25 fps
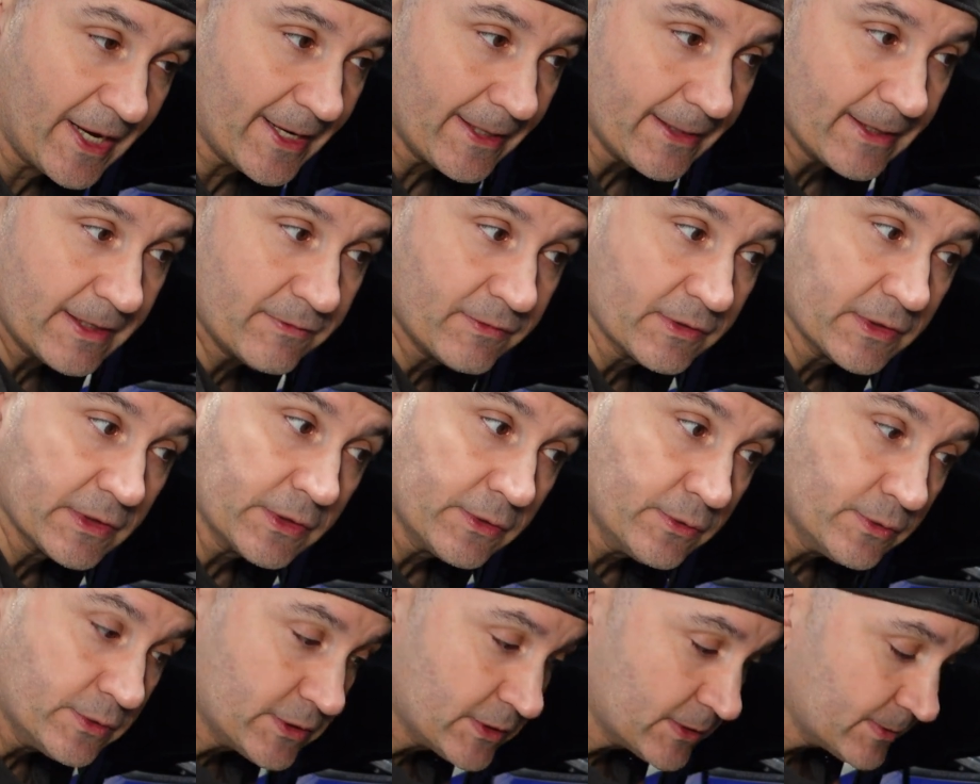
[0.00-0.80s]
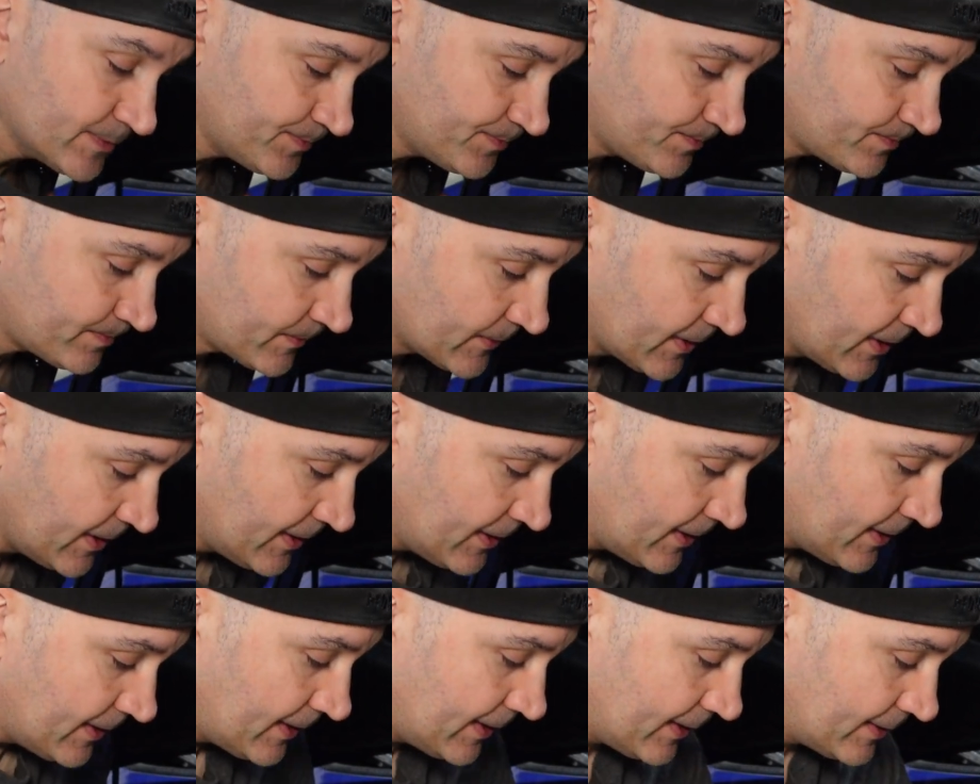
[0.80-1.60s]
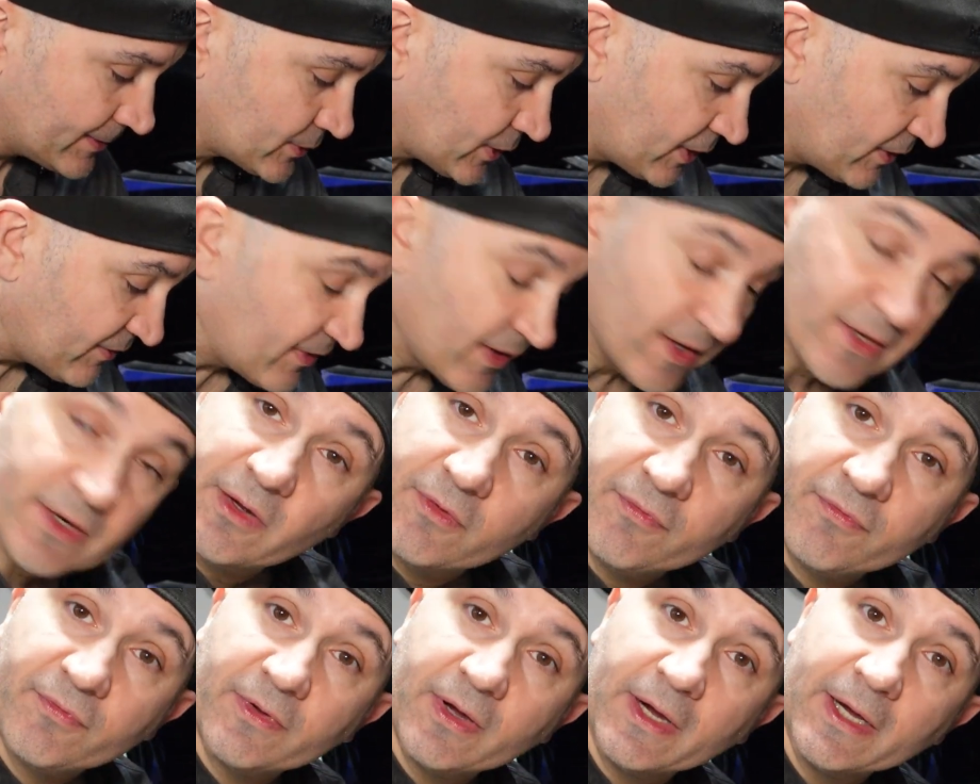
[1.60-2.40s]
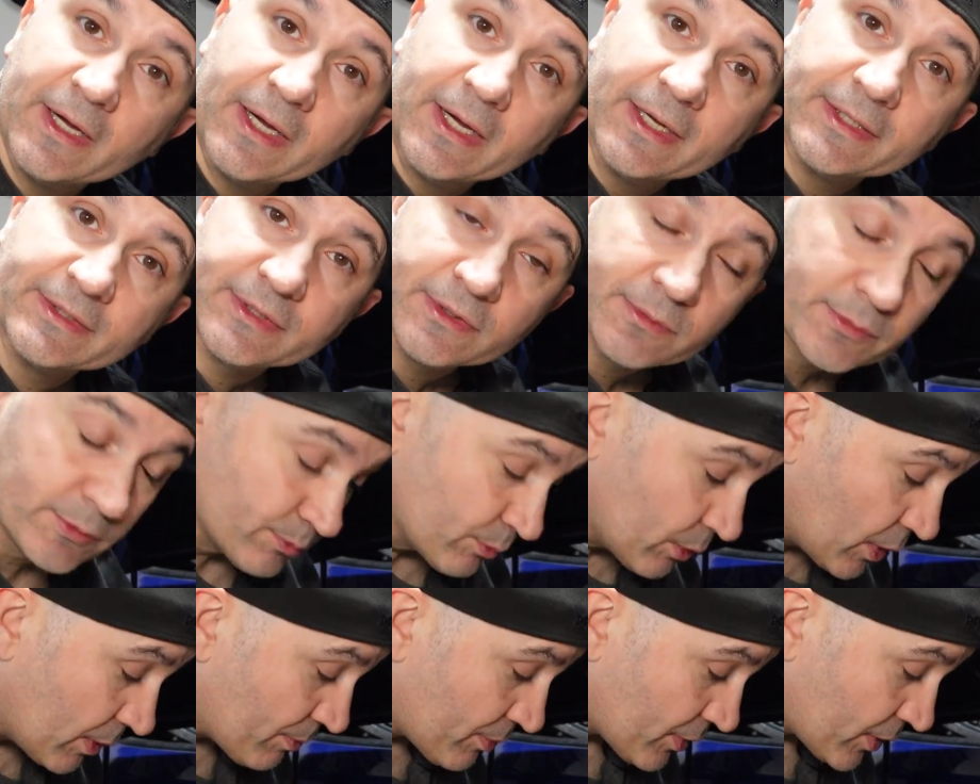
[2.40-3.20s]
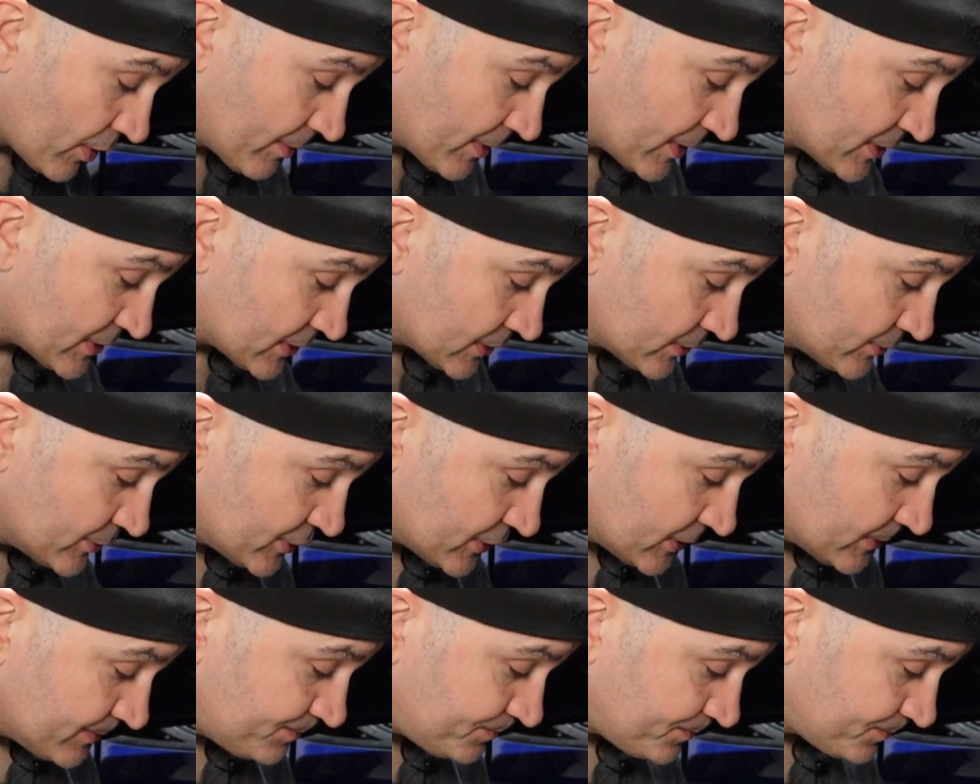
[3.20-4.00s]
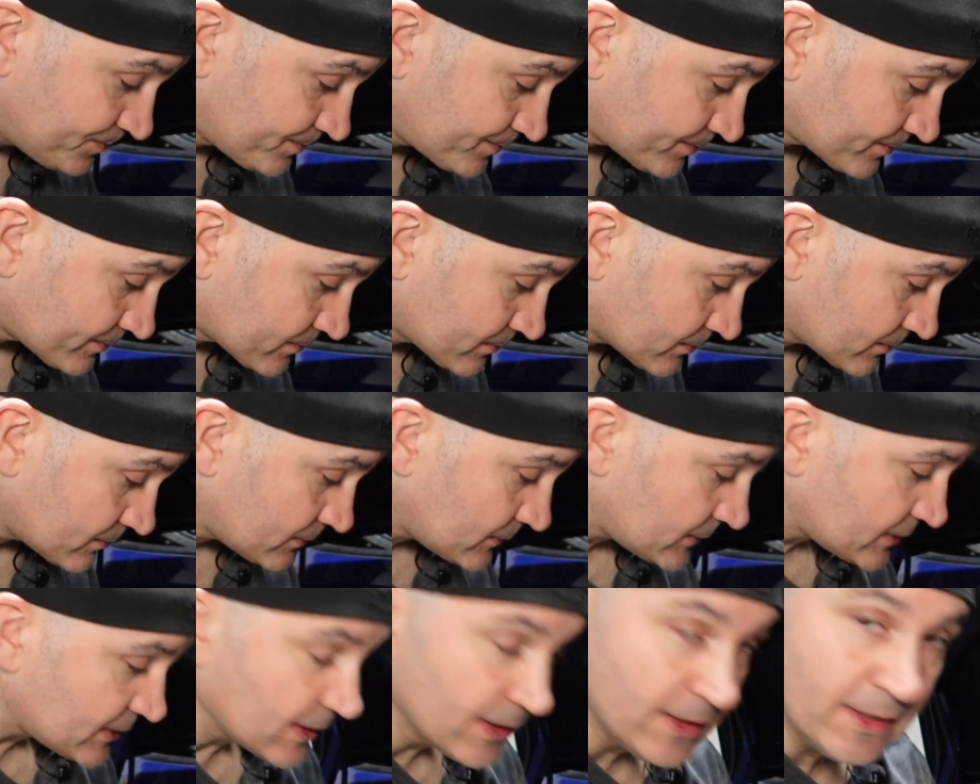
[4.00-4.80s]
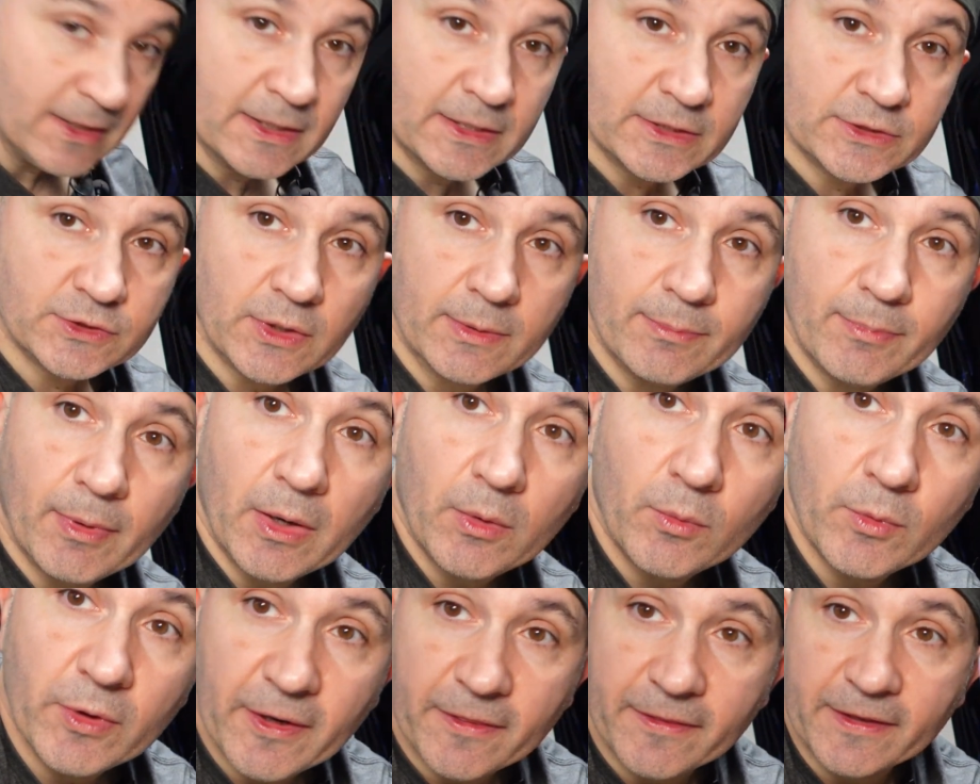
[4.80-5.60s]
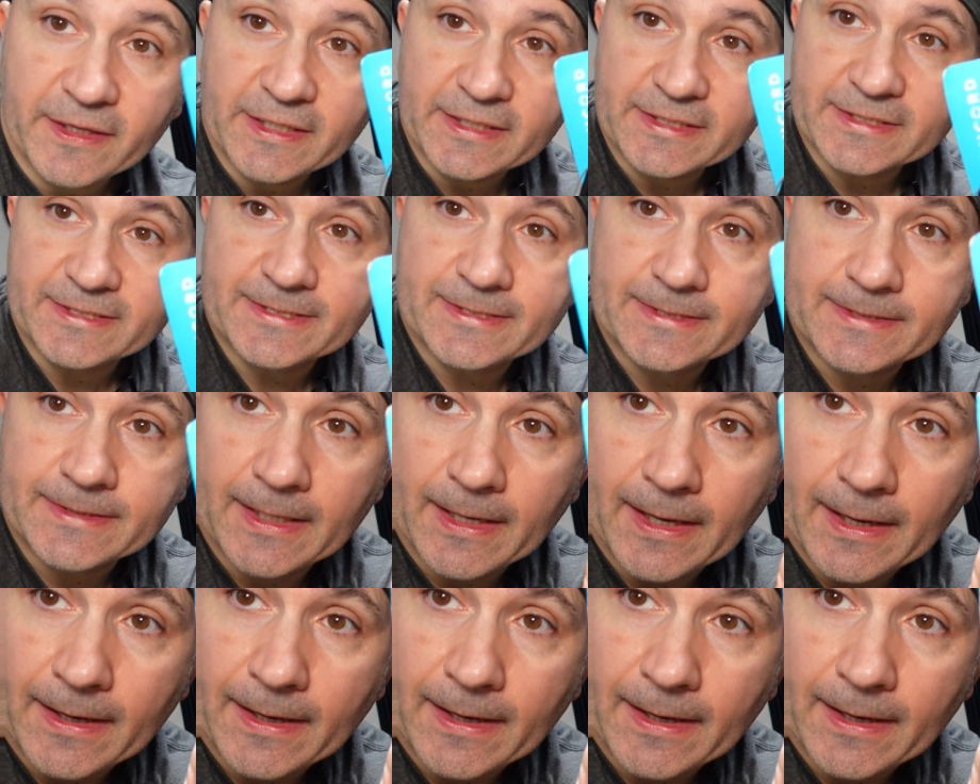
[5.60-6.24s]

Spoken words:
to leave it loose. So I found a more permanent solution. So I bought one of these